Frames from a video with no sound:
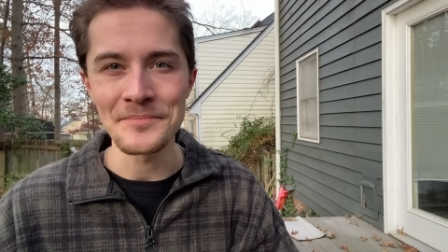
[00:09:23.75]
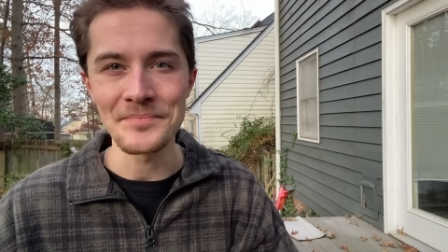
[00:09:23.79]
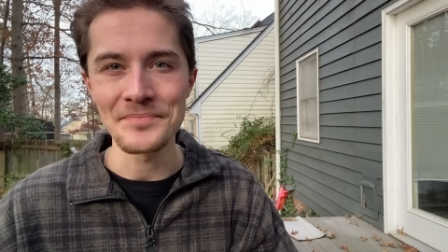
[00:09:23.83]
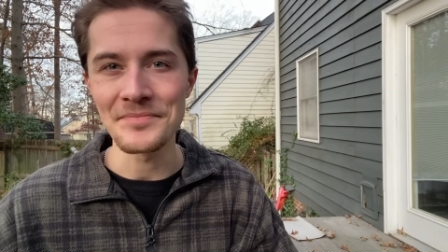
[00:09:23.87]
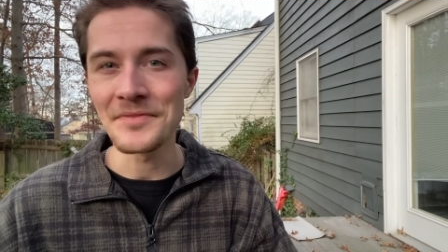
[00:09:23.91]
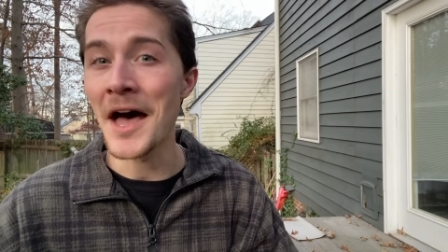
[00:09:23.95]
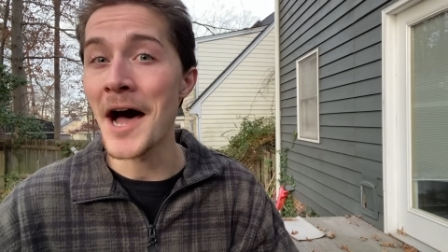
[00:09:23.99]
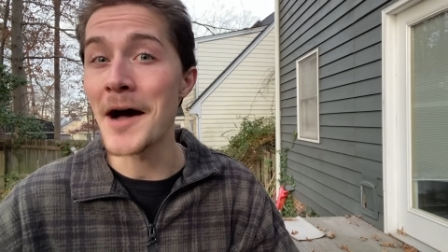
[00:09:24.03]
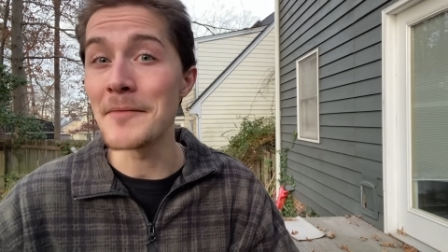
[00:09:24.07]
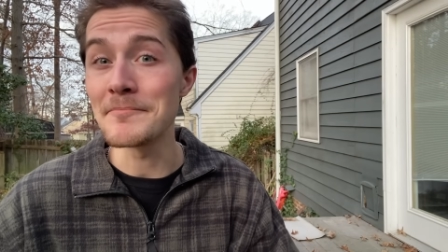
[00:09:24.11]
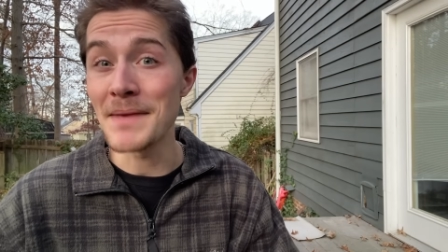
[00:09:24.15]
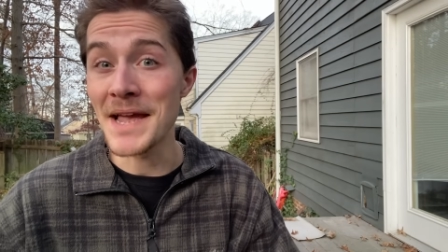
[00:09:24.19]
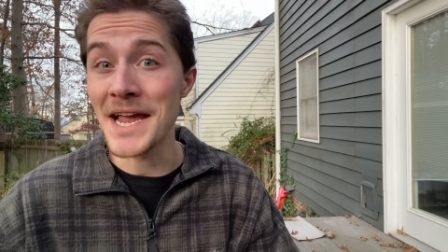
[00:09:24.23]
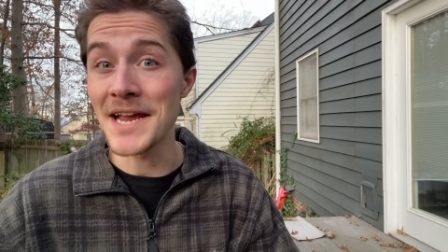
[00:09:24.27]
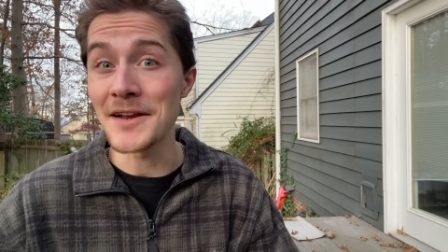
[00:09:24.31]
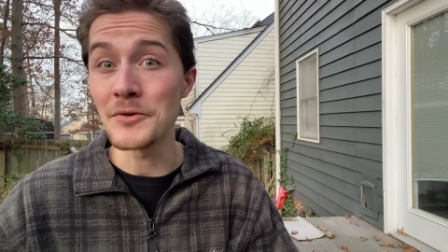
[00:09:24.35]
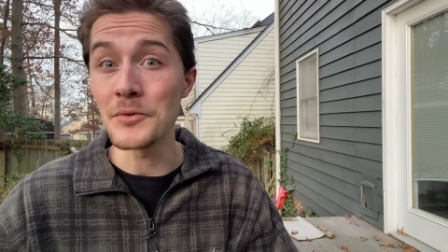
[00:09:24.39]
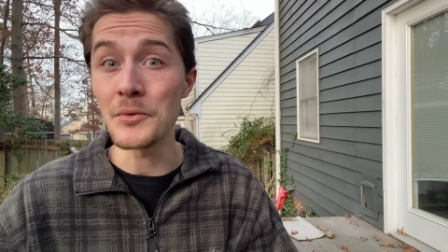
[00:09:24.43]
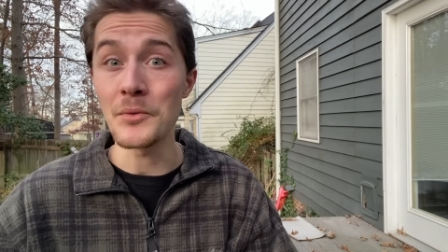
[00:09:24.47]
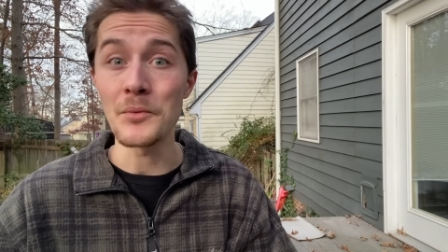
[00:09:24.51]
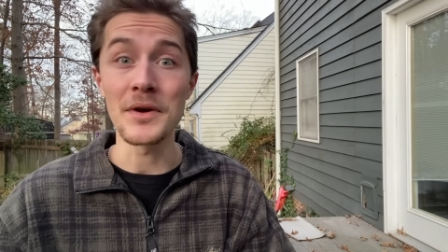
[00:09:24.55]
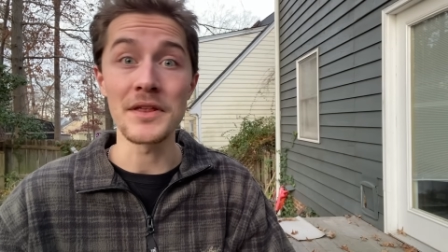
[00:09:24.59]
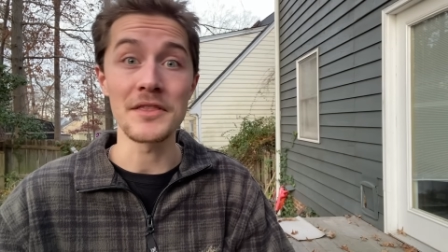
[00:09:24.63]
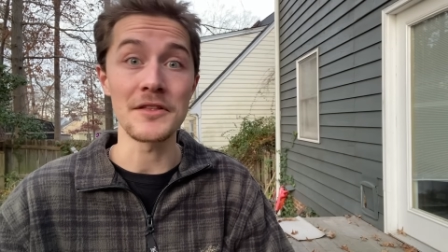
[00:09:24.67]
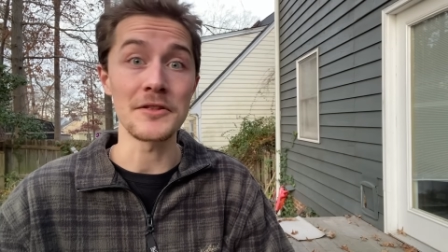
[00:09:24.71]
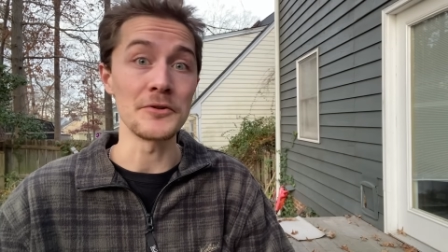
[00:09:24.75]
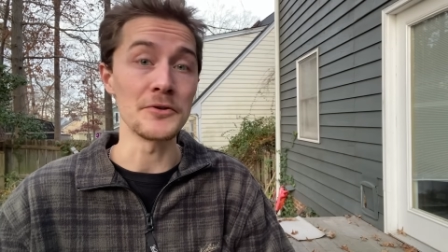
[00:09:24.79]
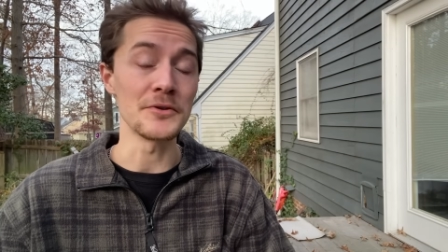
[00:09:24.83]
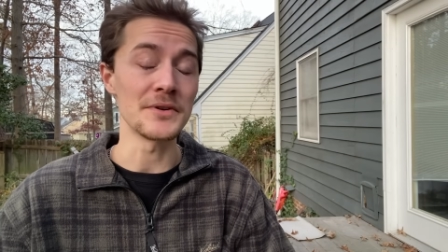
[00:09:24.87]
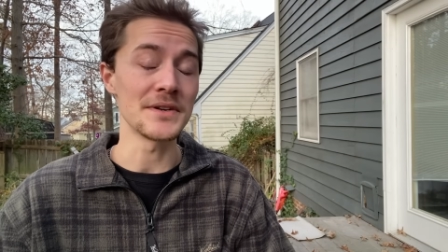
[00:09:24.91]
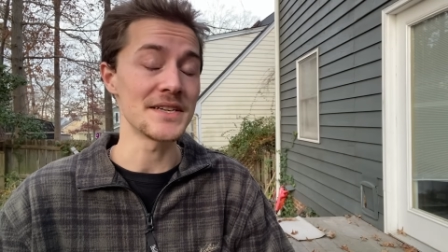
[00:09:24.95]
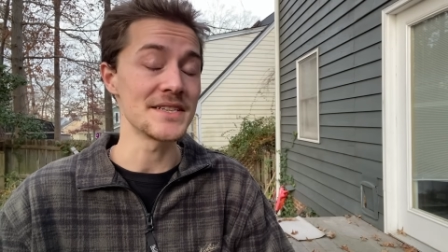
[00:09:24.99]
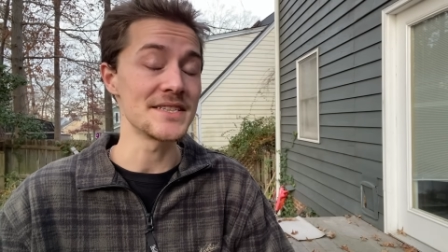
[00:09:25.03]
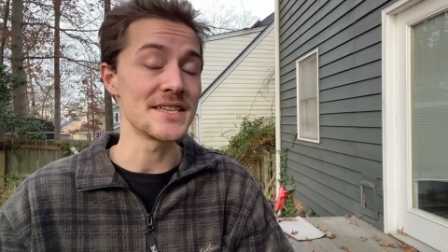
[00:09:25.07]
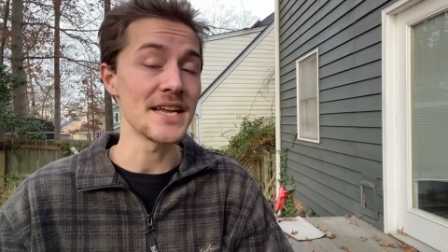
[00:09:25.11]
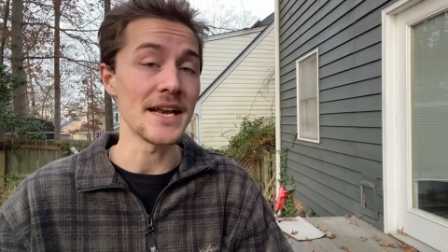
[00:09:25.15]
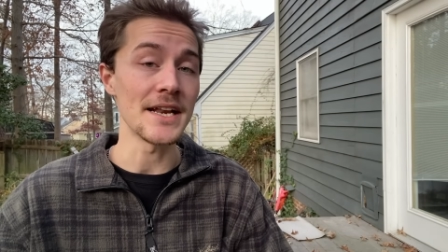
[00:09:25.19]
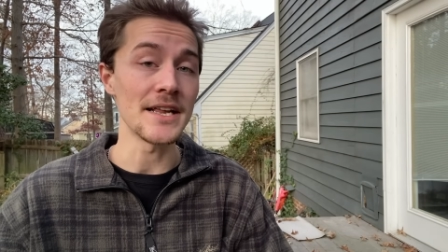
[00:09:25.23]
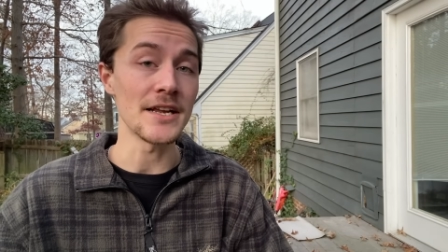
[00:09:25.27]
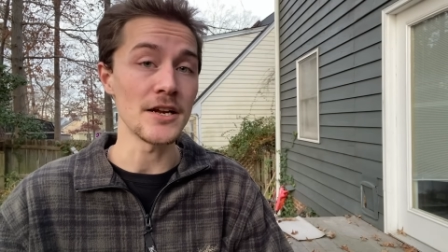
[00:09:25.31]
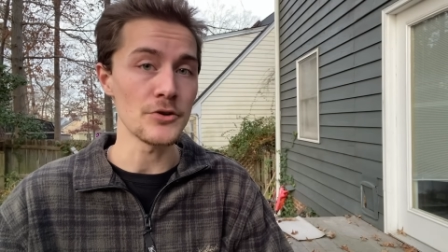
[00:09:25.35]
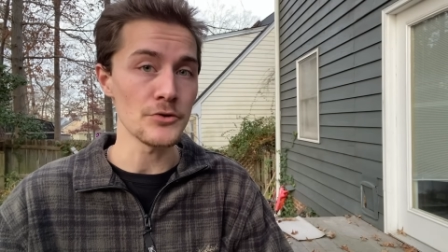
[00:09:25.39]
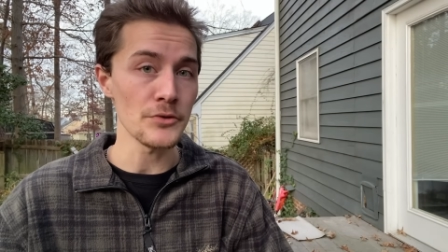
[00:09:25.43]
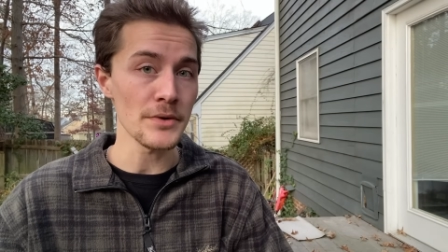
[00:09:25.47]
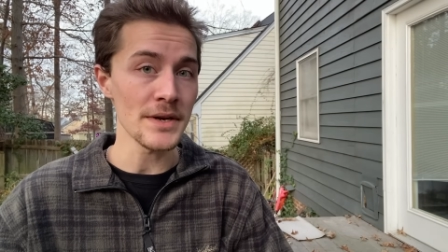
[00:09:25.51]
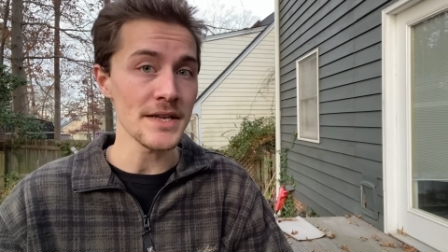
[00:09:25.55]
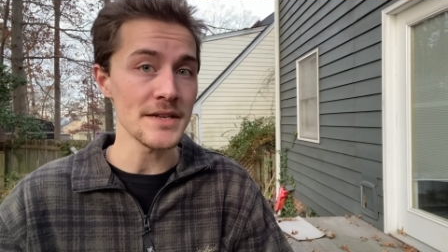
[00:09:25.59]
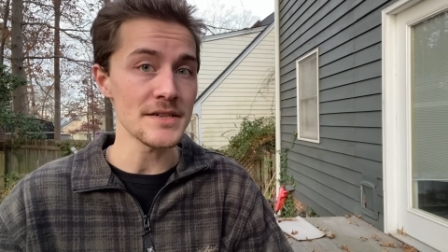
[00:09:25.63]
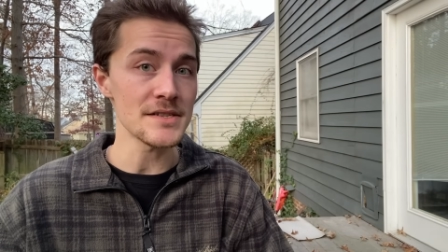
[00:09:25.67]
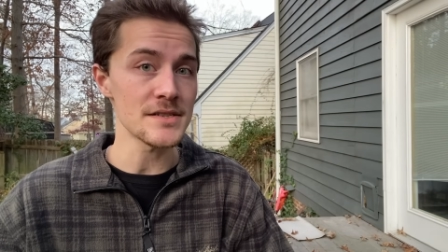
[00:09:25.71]
not made with gluten-containing
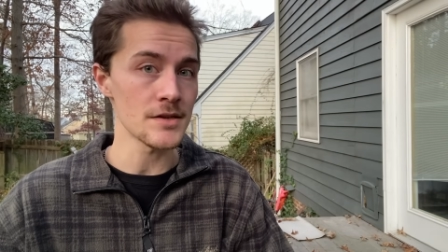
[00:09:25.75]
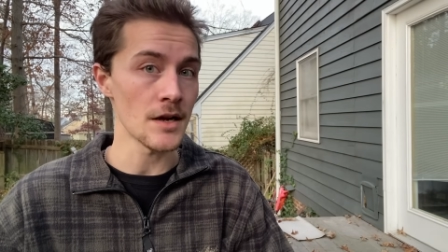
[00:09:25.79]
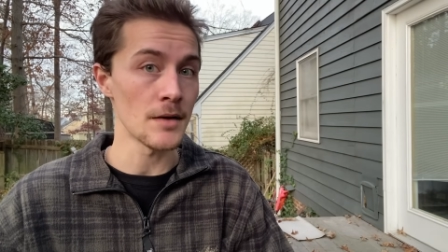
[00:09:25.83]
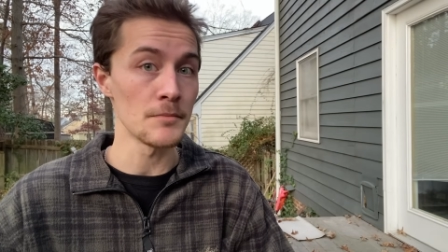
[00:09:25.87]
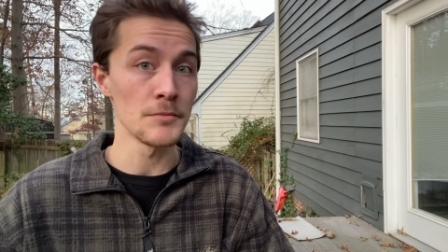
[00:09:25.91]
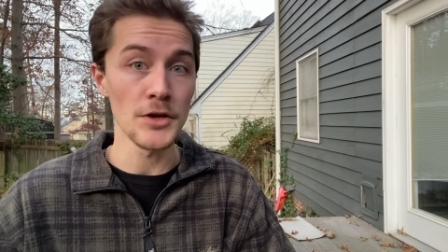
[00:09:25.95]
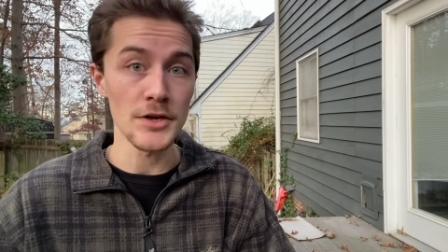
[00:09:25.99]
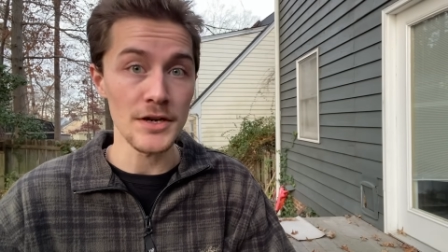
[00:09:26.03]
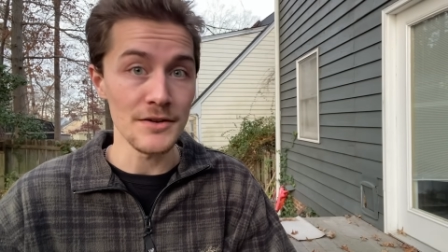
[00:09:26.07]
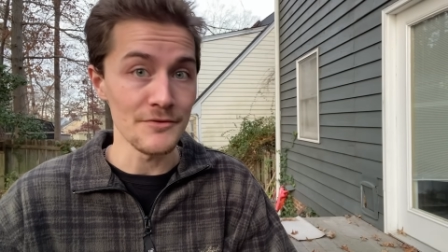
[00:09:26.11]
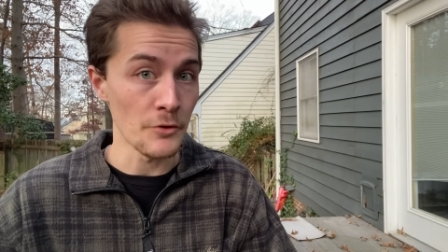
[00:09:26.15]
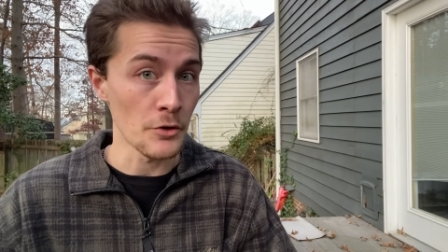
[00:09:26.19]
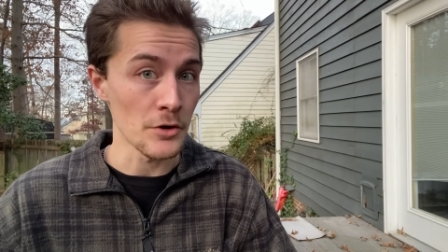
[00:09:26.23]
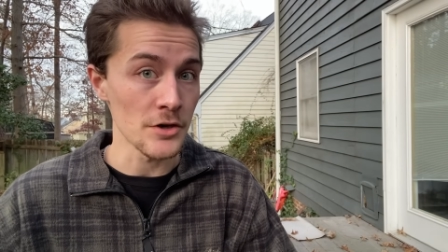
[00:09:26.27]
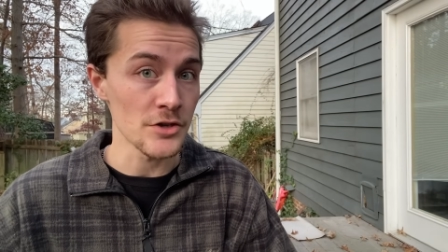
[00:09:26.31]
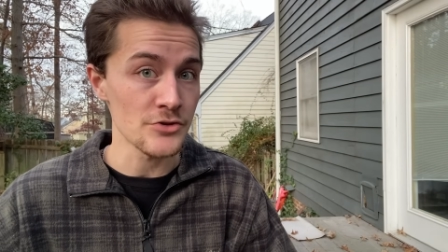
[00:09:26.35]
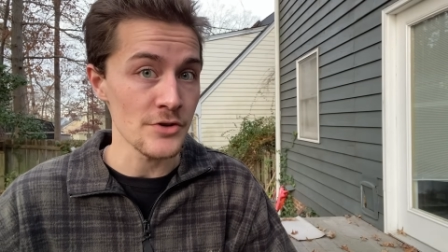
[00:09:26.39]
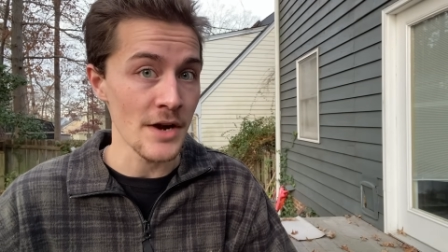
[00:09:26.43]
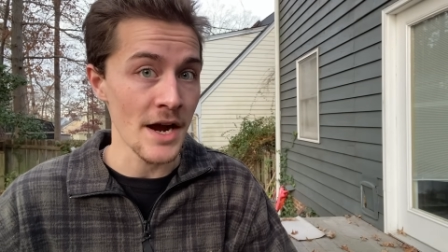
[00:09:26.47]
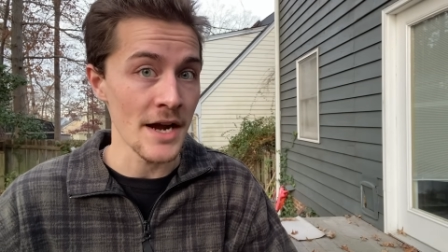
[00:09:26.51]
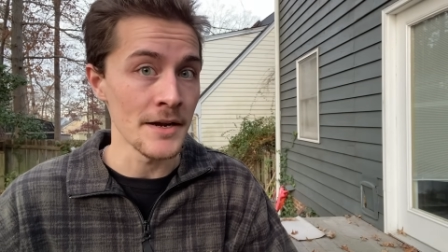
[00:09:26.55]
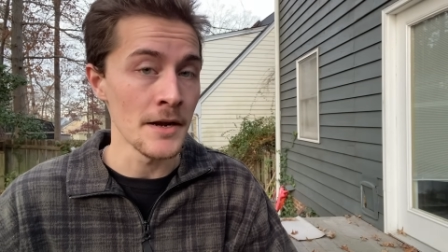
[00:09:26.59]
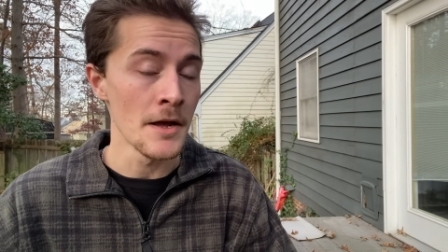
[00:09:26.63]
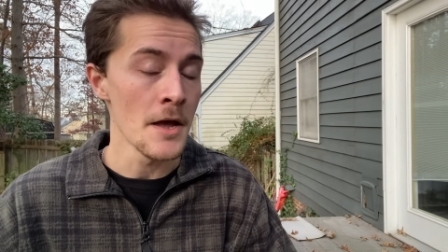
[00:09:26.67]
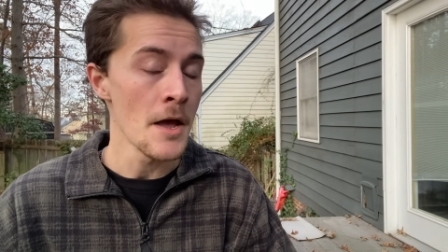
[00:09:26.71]
ingredients, so I'm looking forward to trying